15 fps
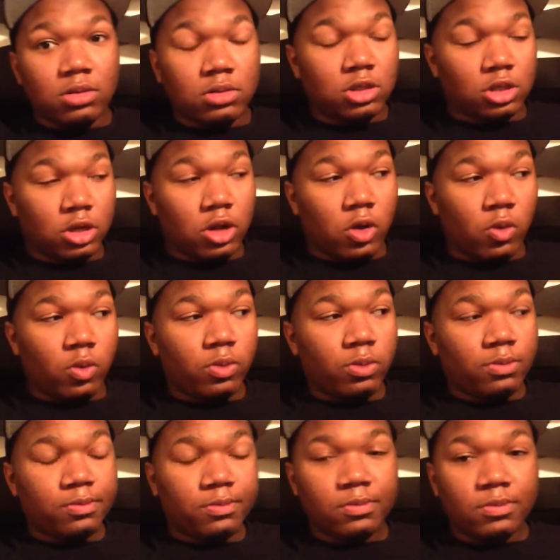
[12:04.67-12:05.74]

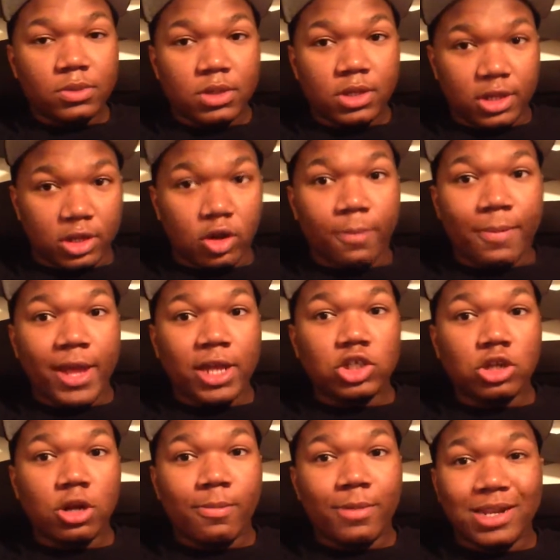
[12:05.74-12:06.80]
in your
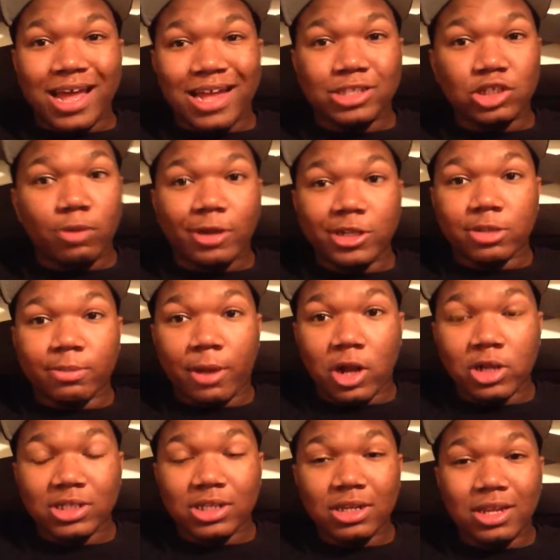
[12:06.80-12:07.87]
picture, but not so much in
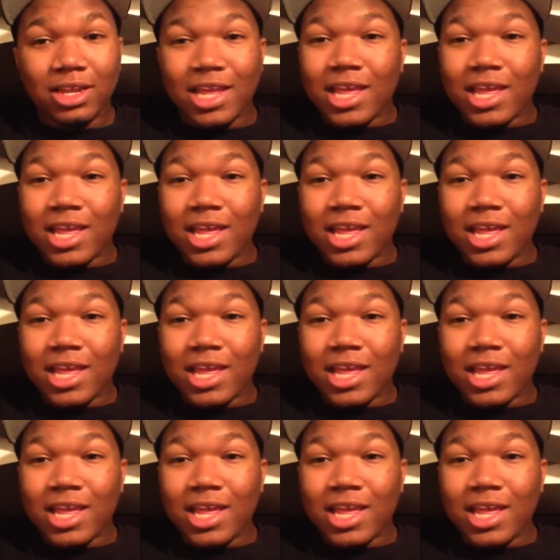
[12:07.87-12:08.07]
person.